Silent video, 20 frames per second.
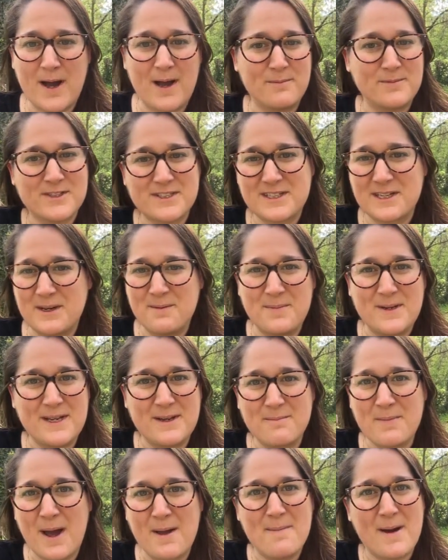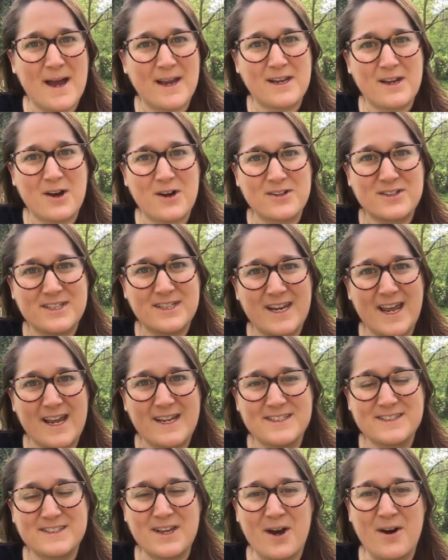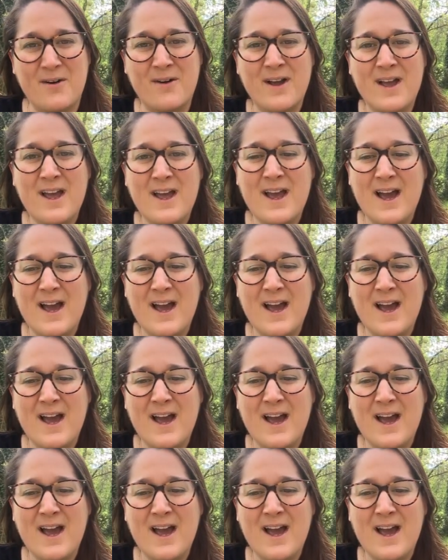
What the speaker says: I'm just going to be in my backyard today, so